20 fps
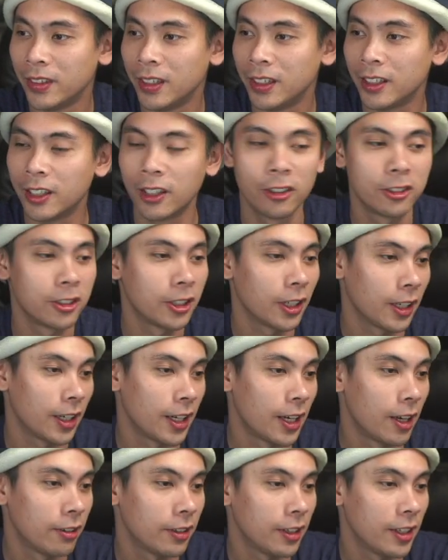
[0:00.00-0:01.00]
you go, check it
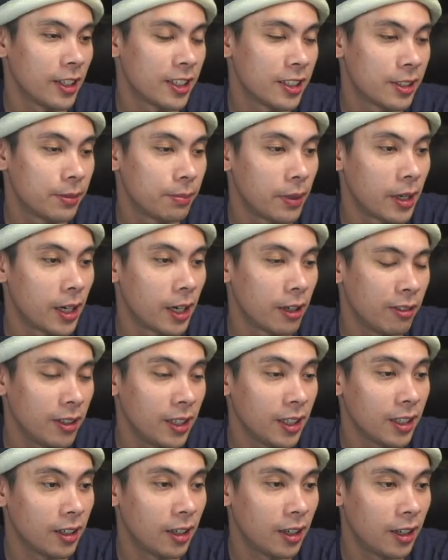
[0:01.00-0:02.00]
out.
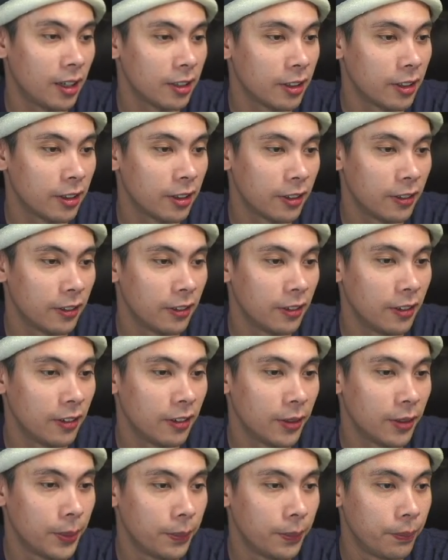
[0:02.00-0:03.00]
Expiring on the
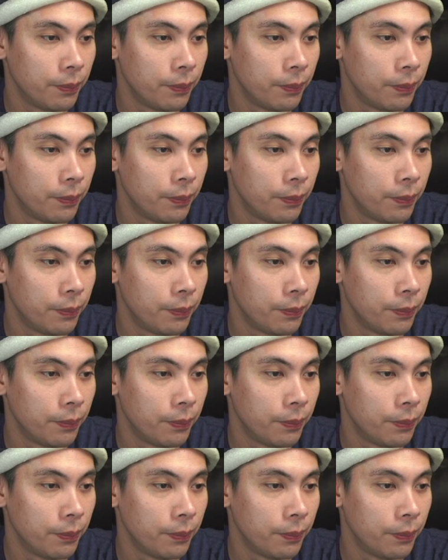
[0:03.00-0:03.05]
3rd.